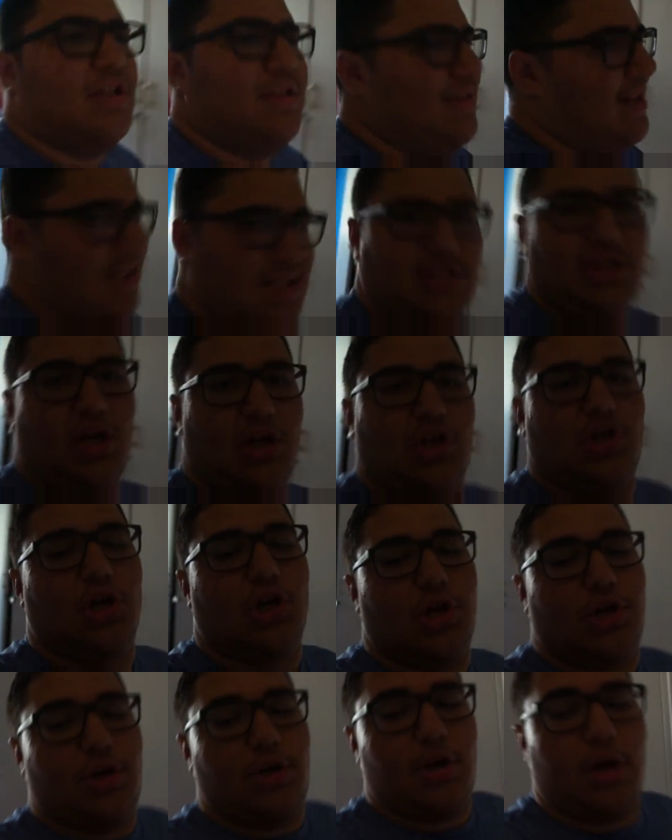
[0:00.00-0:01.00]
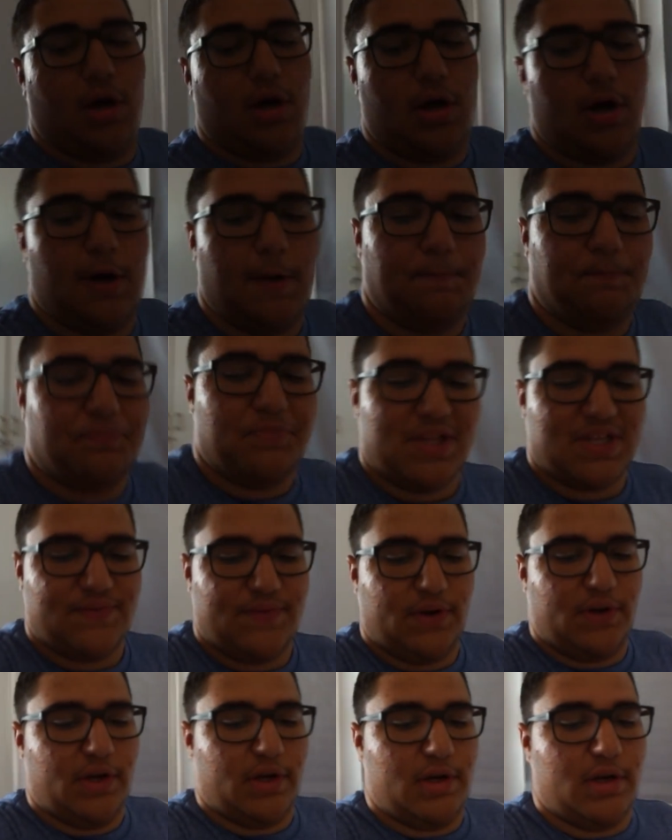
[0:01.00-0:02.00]
That's not good. Um, that's
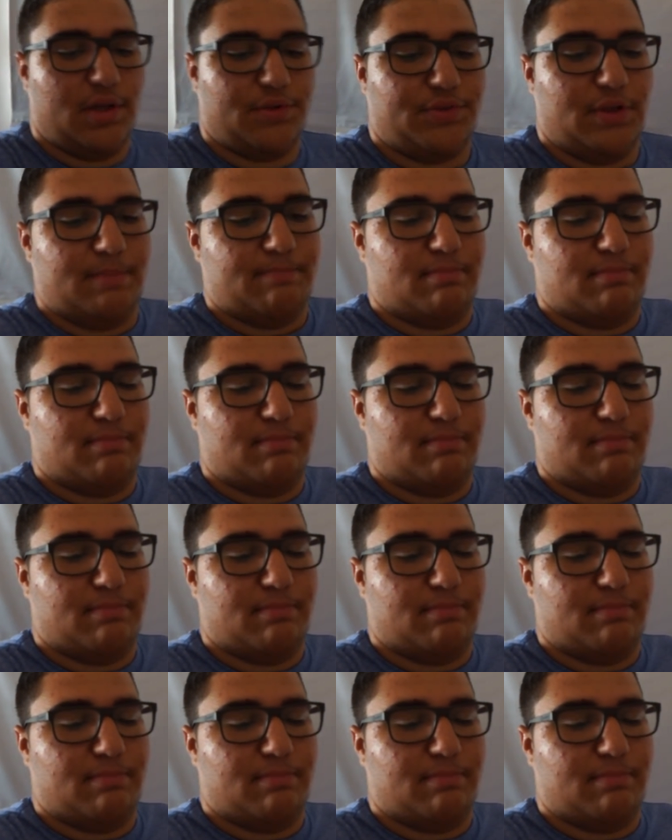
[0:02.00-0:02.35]
very unhealthy.